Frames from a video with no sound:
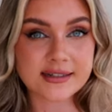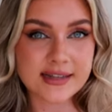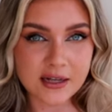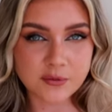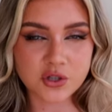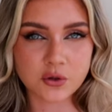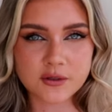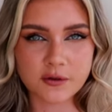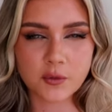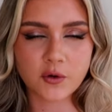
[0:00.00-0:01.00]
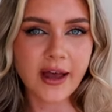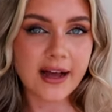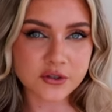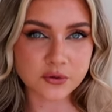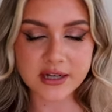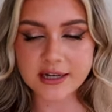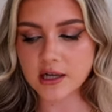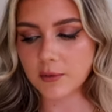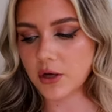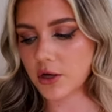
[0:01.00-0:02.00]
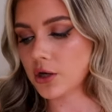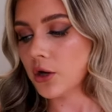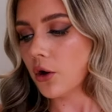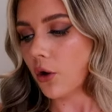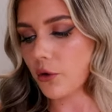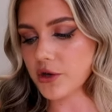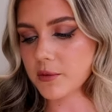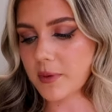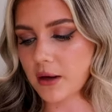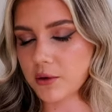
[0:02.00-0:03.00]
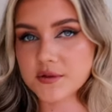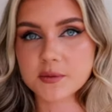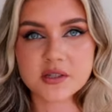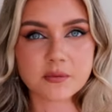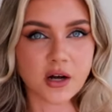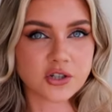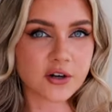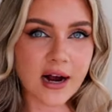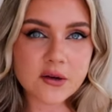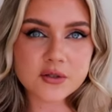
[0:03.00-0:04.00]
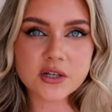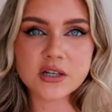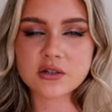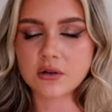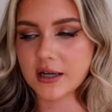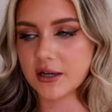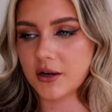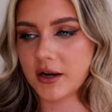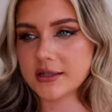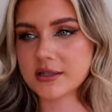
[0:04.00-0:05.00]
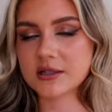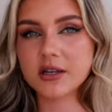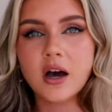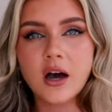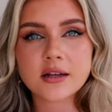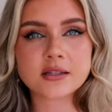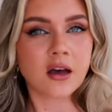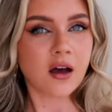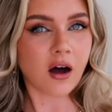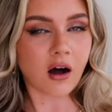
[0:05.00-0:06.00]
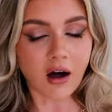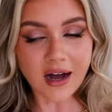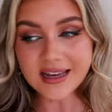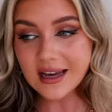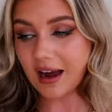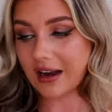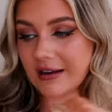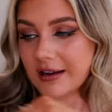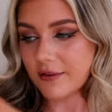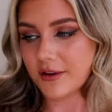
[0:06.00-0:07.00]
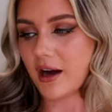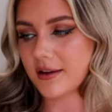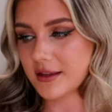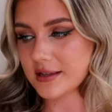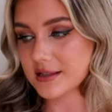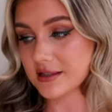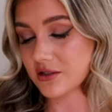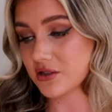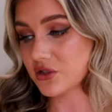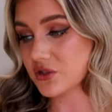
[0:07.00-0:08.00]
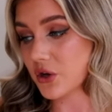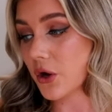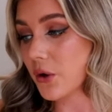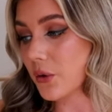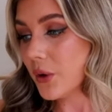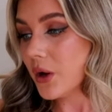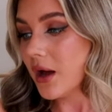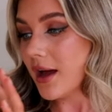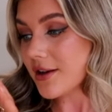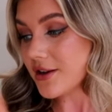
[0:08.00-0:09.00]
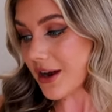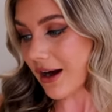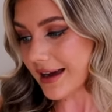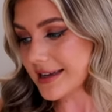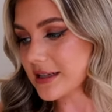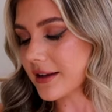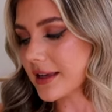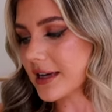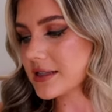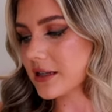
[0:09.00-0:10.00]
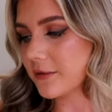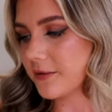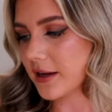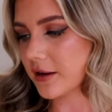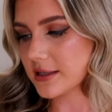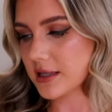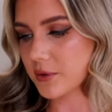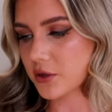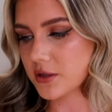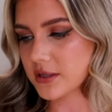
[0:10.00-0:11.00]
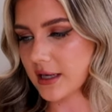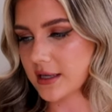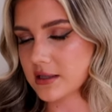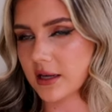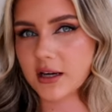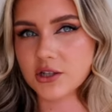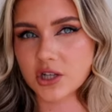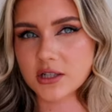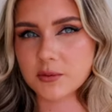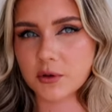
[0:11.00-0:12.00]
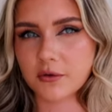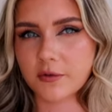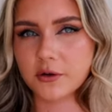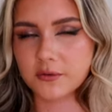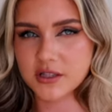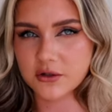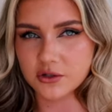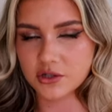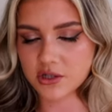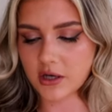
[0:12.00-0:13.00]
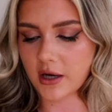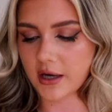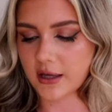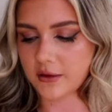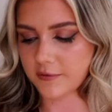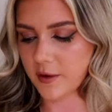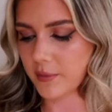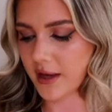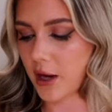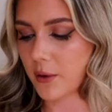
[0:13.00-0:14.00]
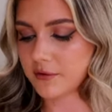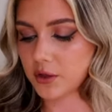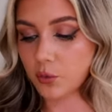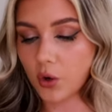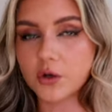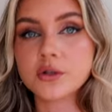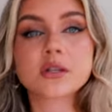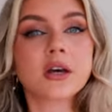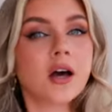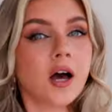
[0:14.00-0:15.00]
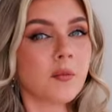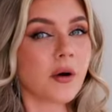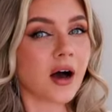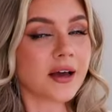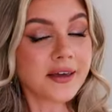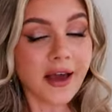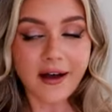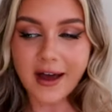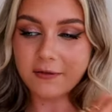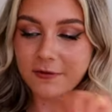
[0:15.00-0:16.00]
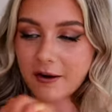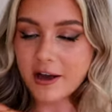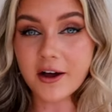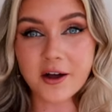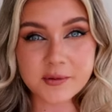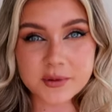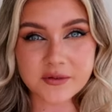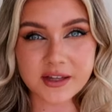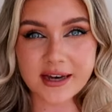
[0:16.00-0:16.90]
like denim shorts for a more casual daytime look, or you can pair it with some smart trousers or like a nice skirt. I love it. I think this is so nice. I think it's going to fit nicely because it's like adjustable at the front. Obviously you can just tie the front bit however you want, but yeah, I have very high hopes for